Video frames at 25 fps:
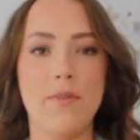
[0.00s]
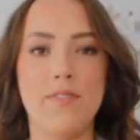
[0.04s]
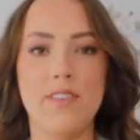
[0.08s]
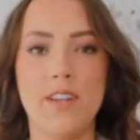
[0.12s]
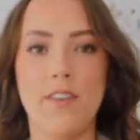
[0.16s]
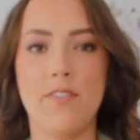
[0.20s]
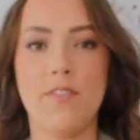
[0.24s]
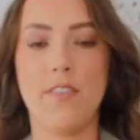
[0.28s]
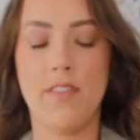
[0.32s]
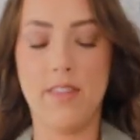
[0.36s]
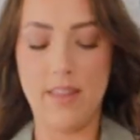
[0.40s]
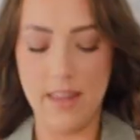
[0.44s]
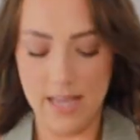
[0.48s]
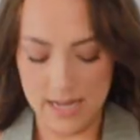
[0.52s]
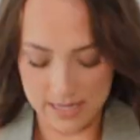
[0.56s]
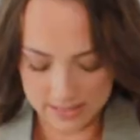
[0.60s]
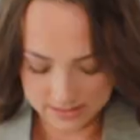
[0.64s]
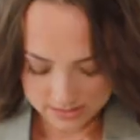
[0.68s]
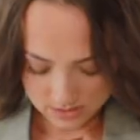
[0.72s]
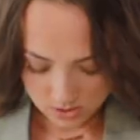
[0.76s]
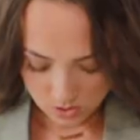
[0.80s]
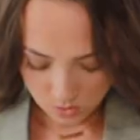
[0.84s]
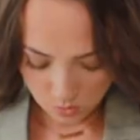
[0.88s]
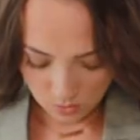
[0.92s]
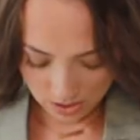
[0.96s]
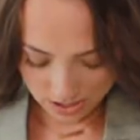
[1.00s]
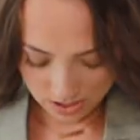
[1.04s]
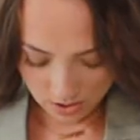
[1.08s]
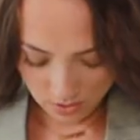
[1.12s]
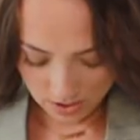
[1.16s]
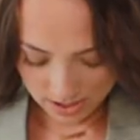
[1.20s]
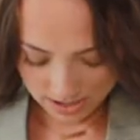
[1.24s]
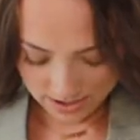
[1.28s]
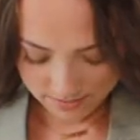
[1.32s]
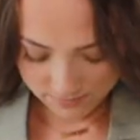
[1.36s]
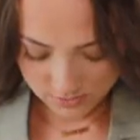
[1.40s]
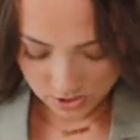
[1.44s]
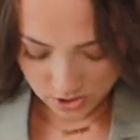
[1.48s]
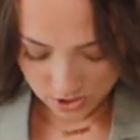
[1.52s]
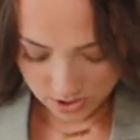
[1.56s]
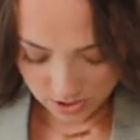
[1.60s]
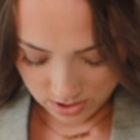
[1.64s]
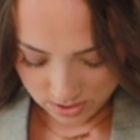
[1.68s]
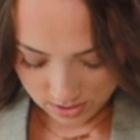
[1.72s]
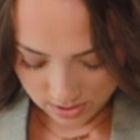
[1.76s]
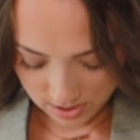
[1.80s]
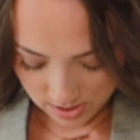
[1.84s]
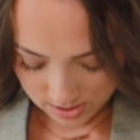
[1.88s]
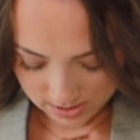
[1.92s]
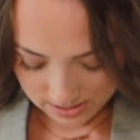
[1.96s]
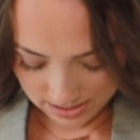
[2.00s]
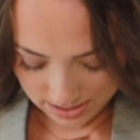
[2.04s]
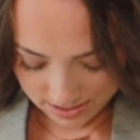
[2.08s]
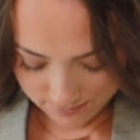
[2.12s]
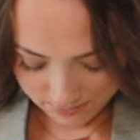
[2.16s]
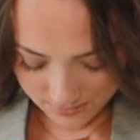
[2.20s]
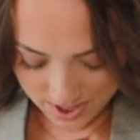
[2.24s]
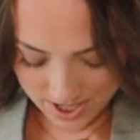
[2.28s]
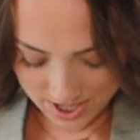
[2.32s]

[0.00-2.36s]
with different things as well. I've just undone that.